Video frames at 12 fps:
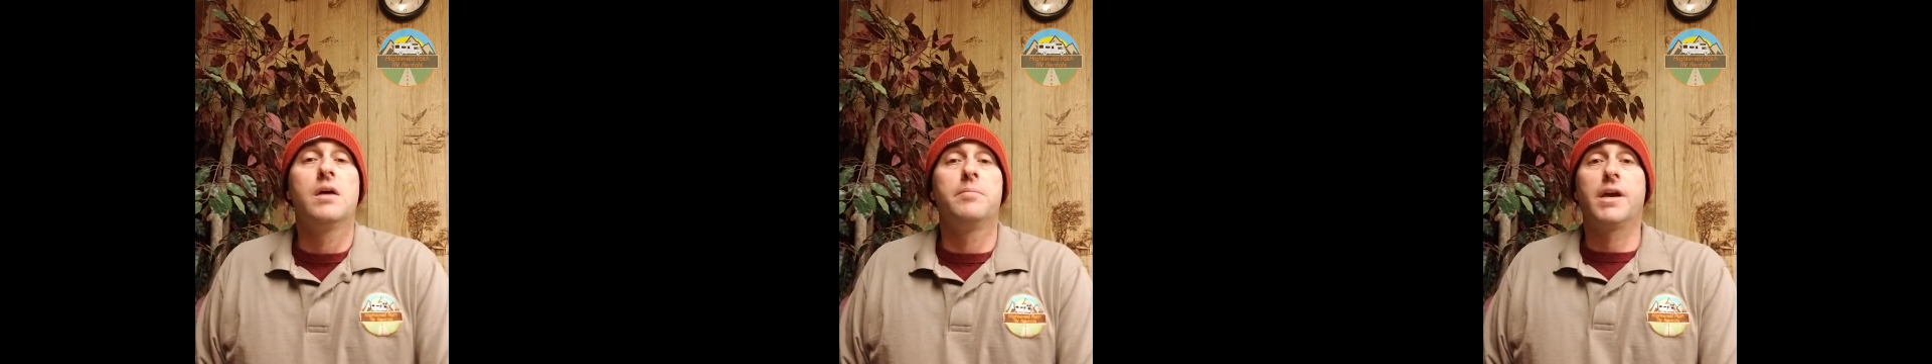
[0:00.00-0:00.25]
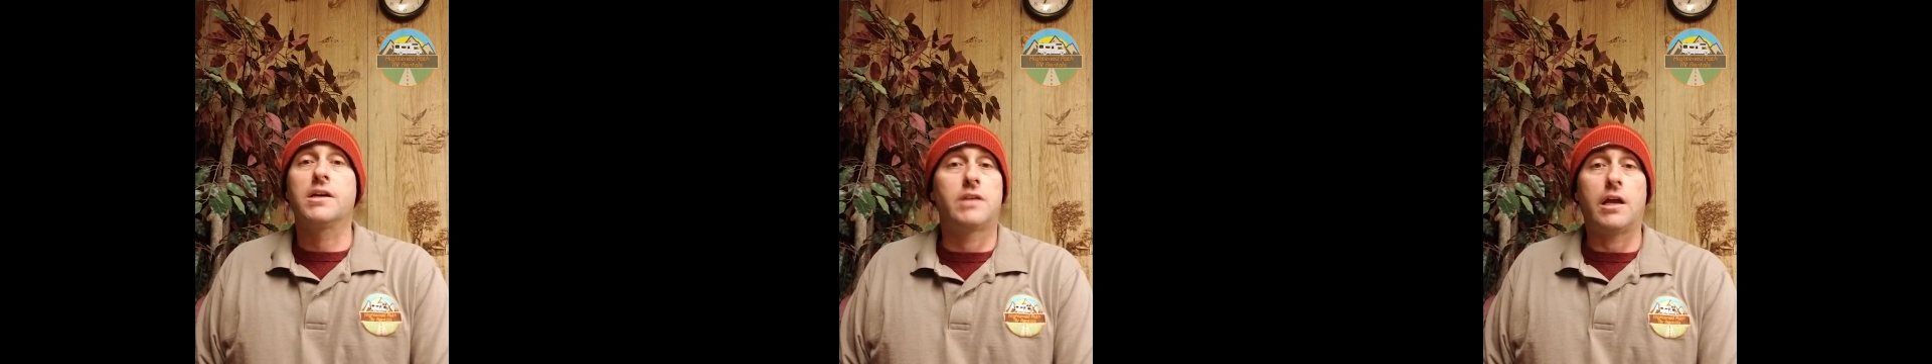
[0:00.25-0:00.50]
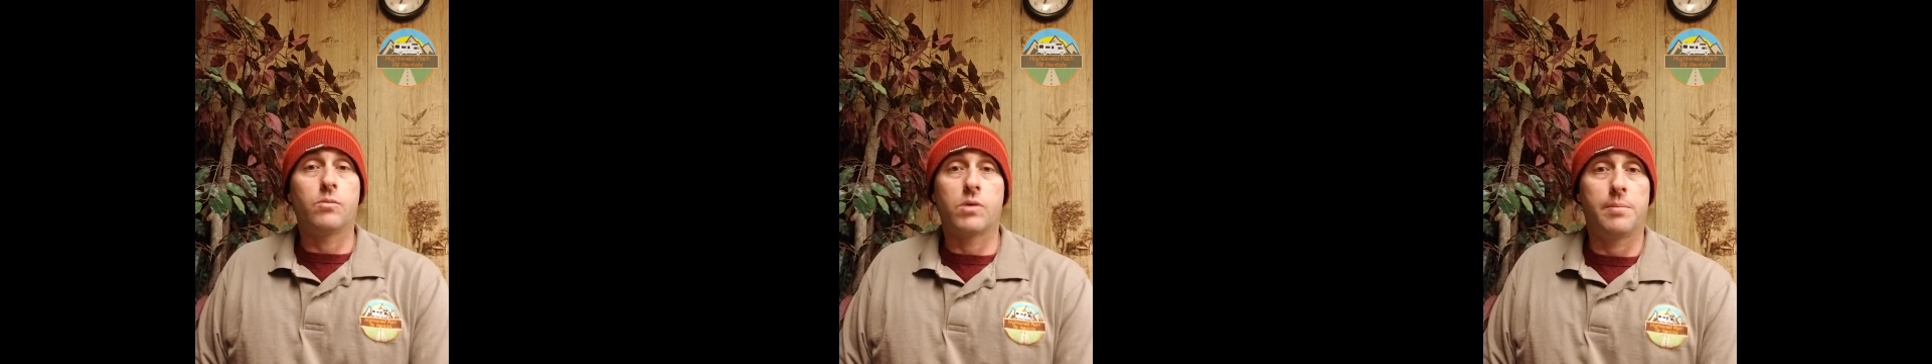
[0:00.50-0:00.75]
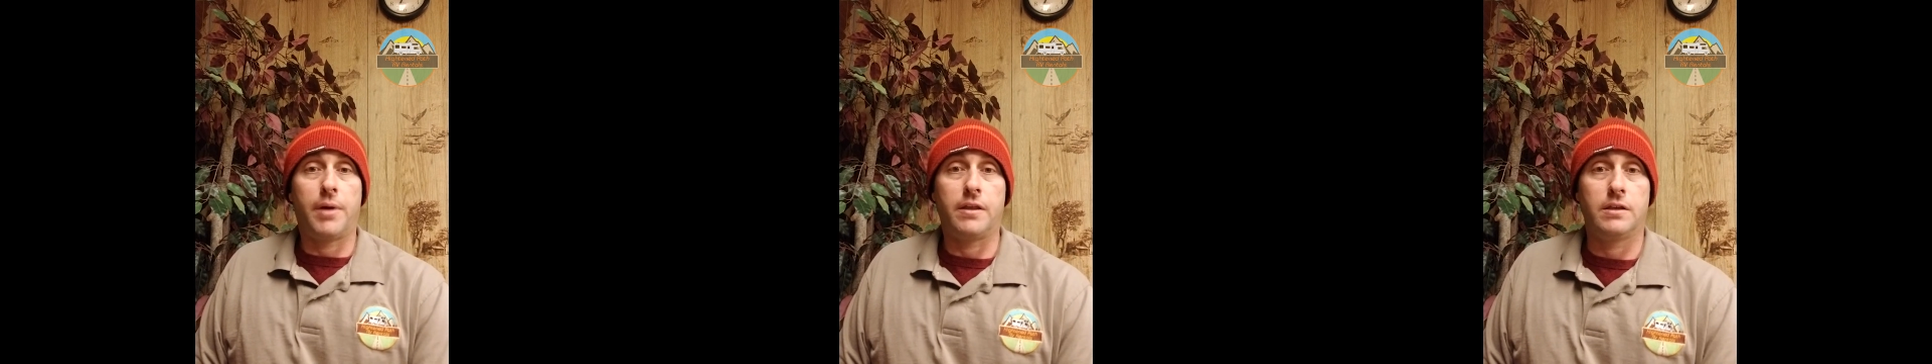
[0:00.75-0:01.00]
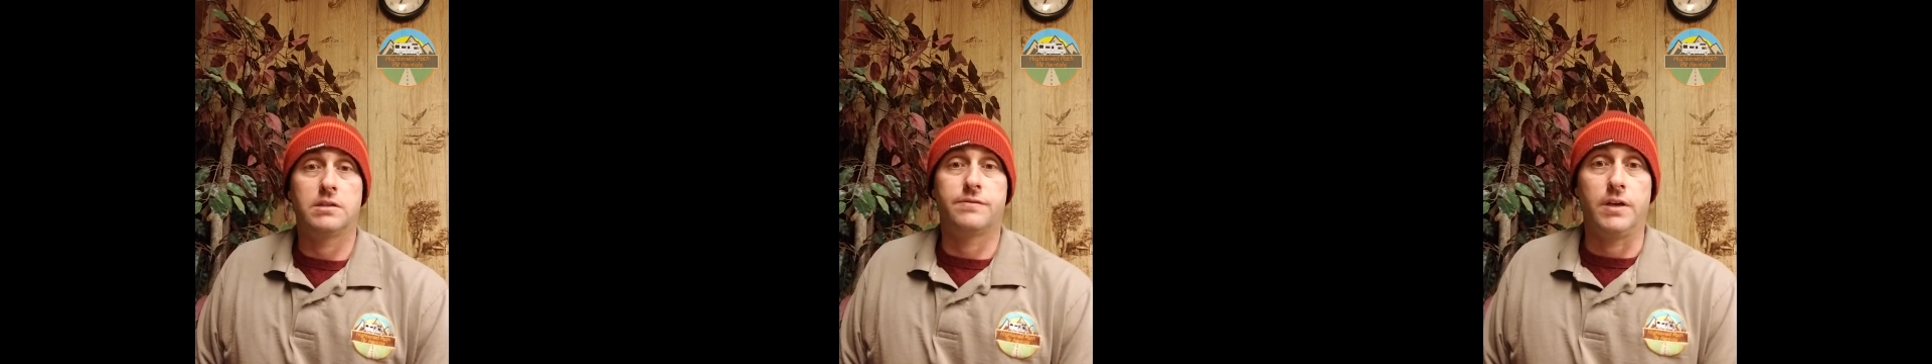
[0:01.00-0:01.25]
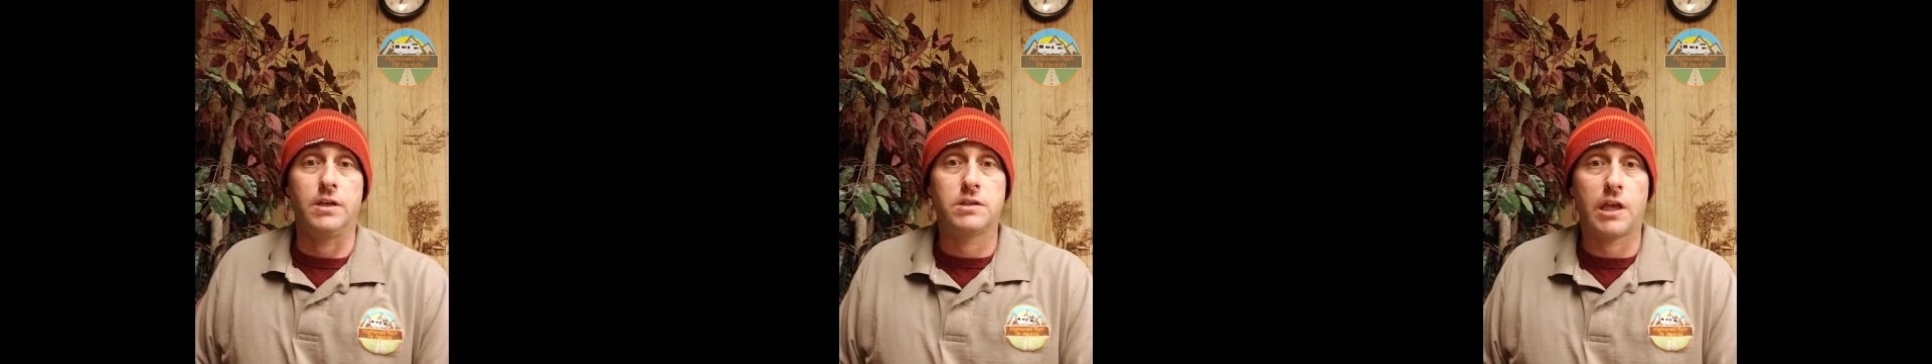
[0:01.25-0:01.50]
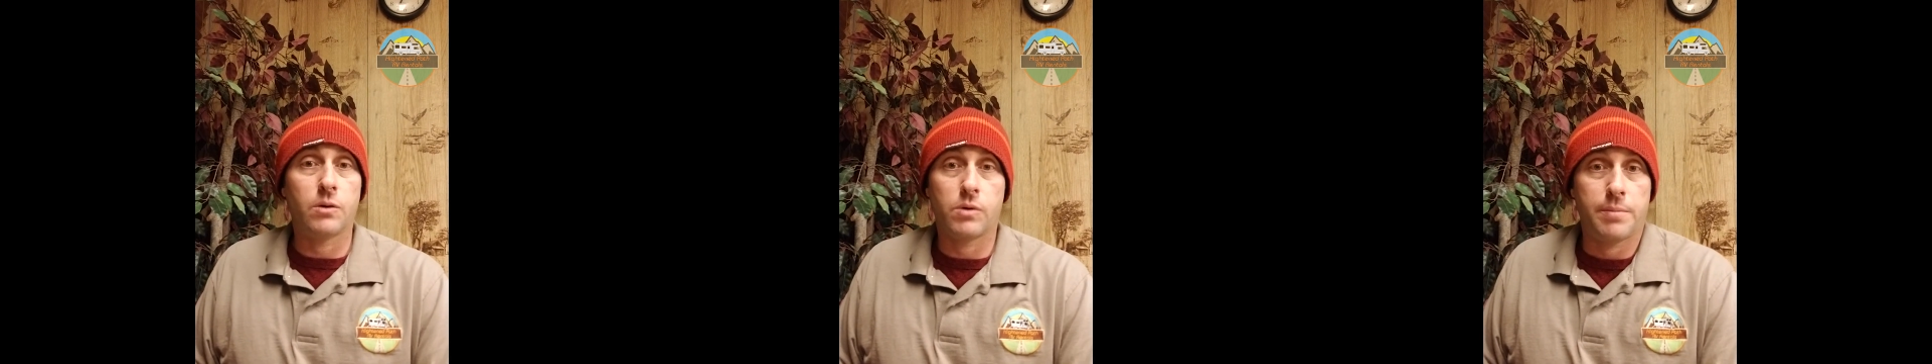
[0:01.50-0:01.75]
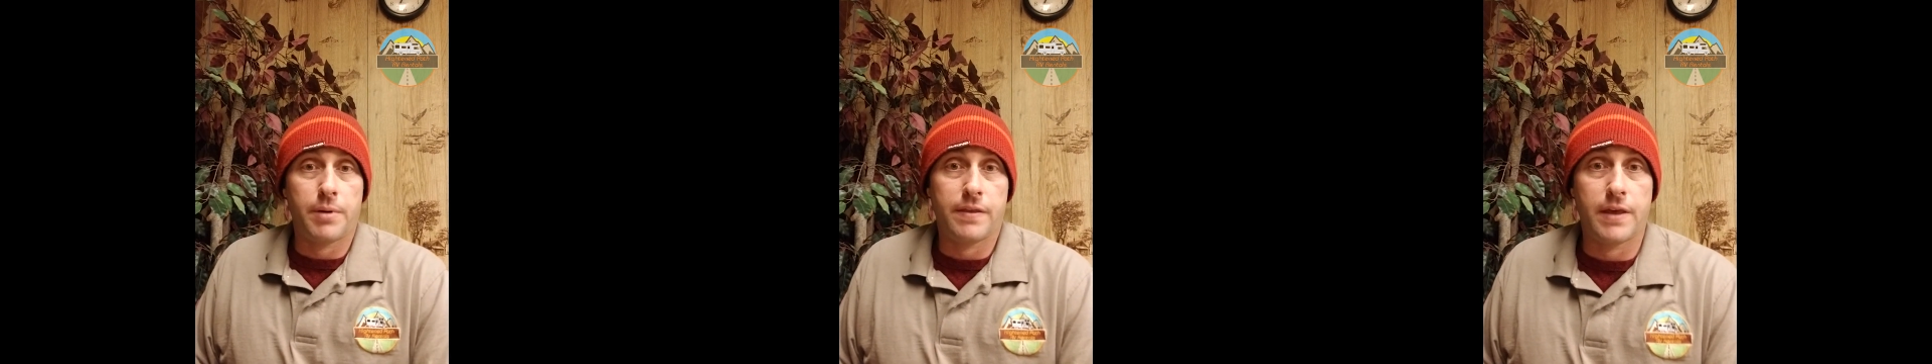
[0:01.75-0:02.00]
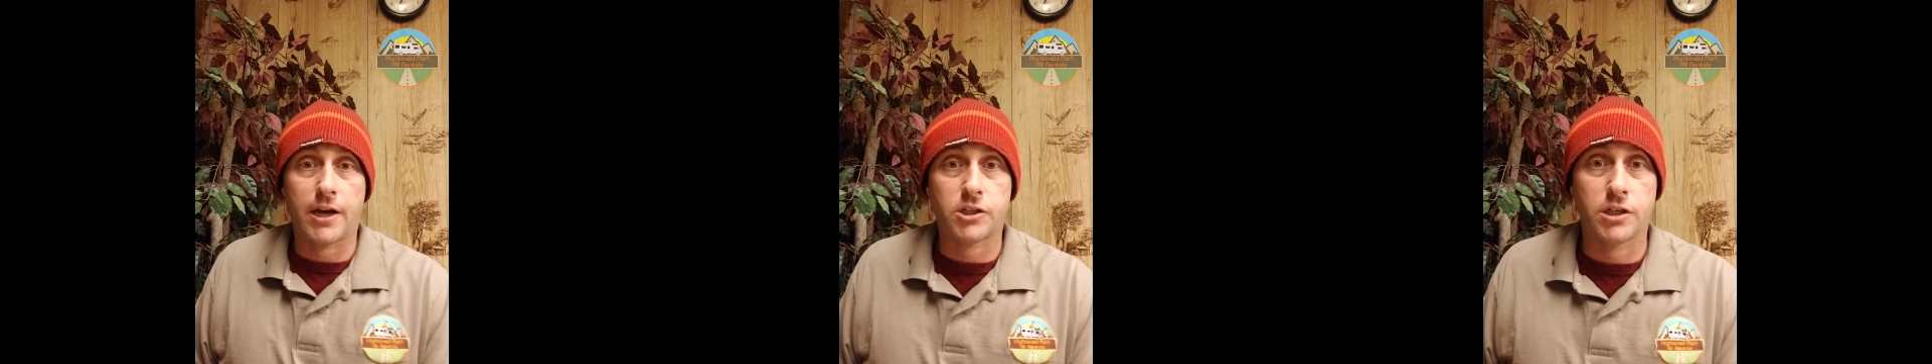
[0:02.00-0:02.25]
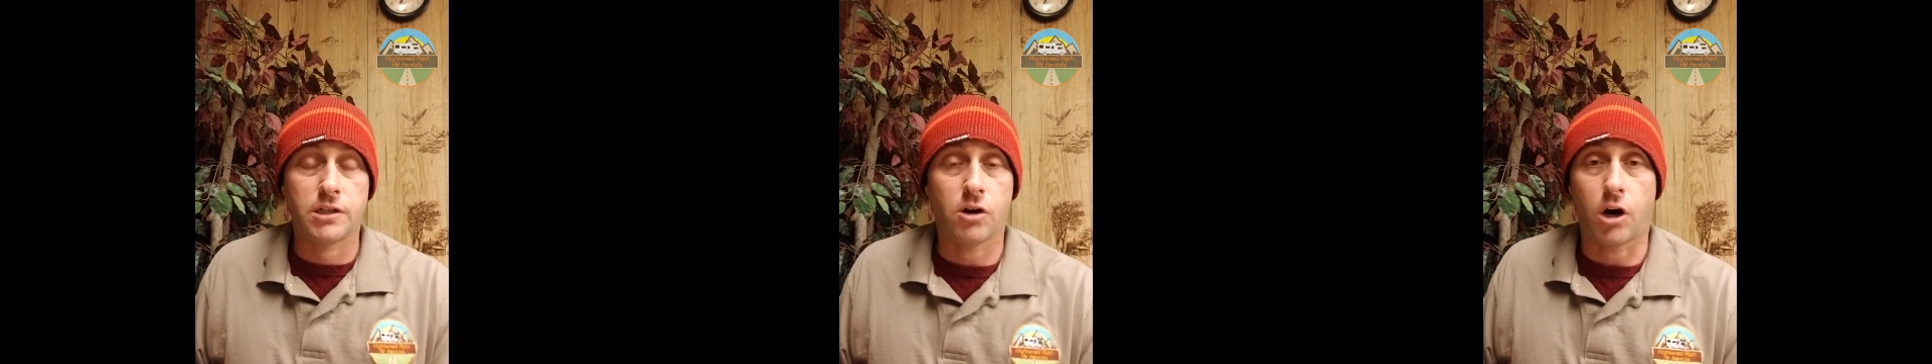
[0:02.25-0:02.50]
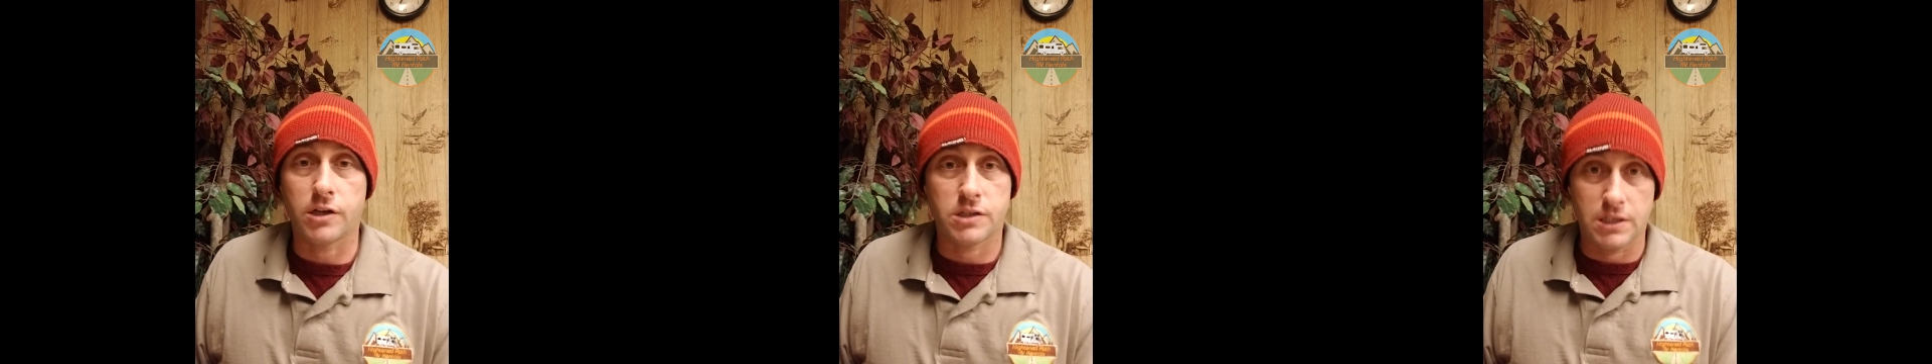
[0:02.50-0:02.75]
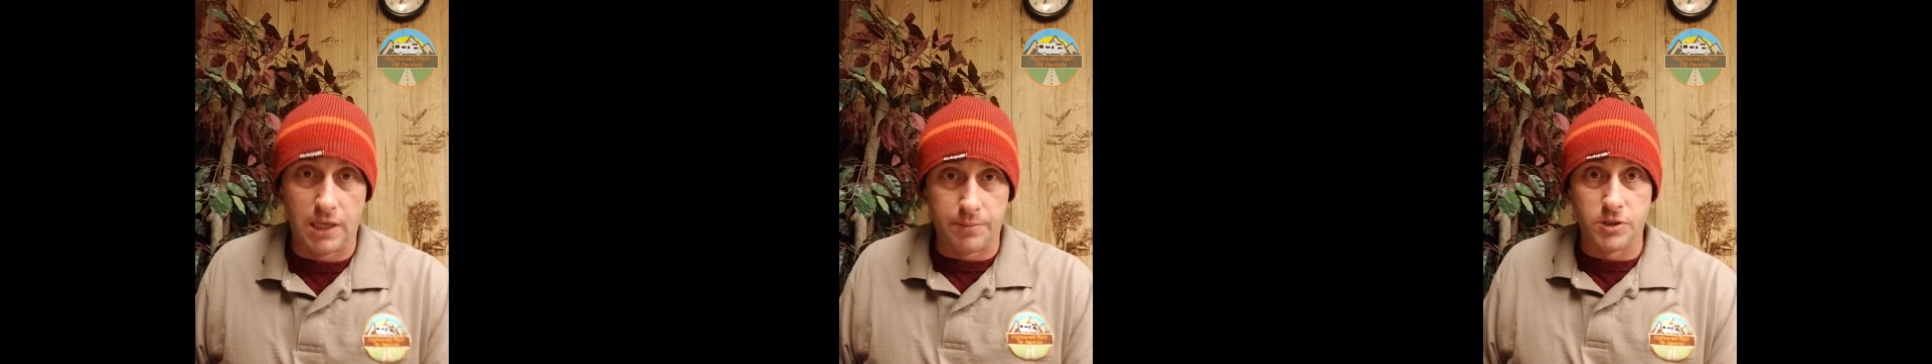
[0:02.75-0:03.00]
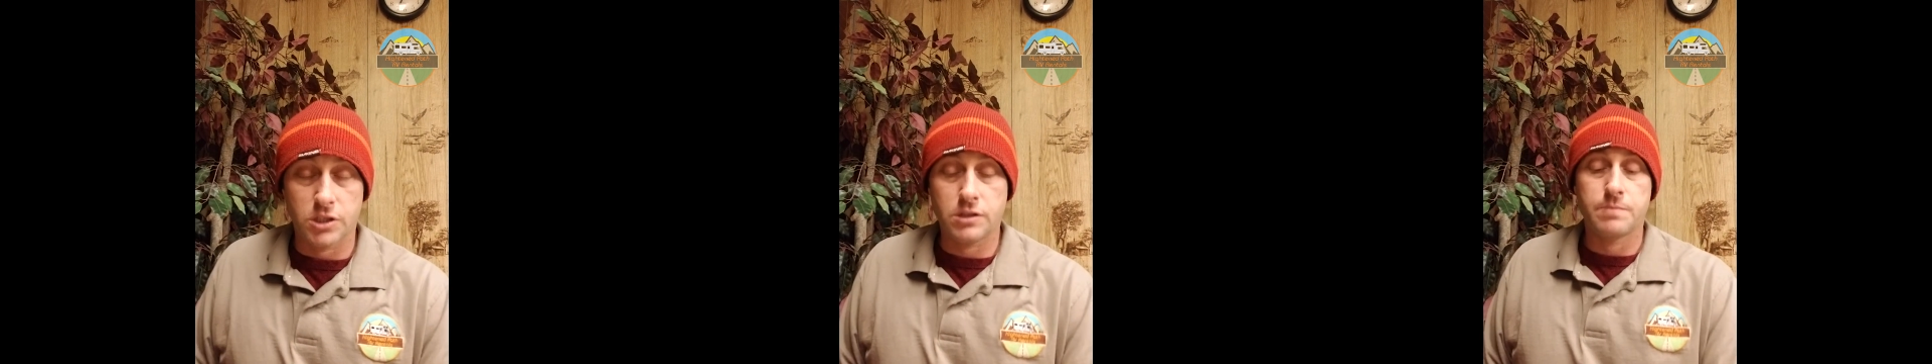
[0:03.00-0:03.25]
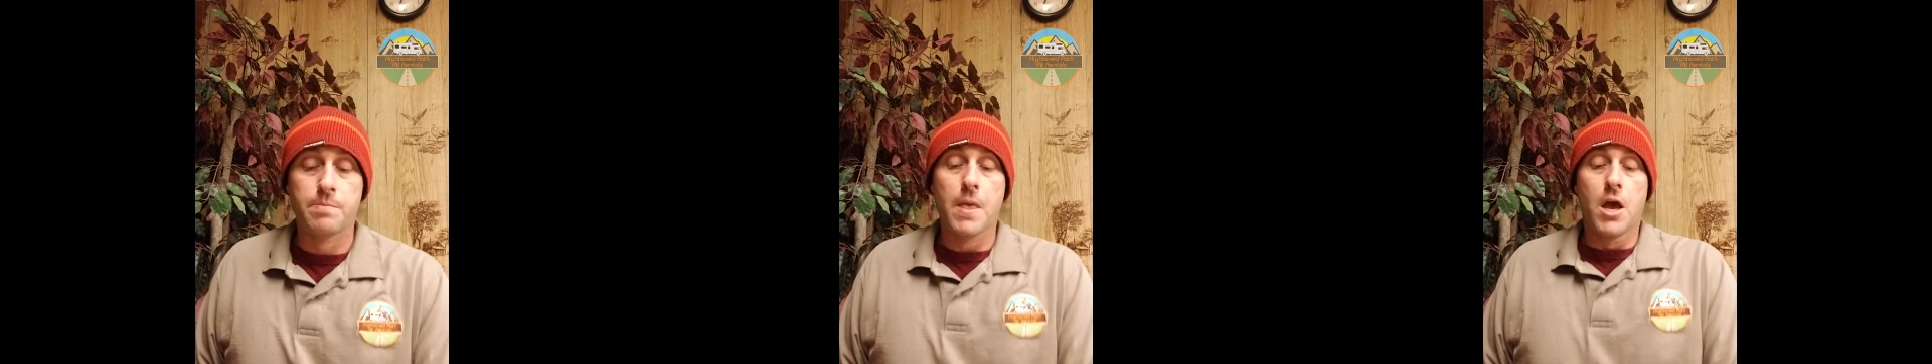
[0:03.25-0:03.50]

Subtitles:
Because they don't want to pay these fees. They don't want to pay the extra costs and damages.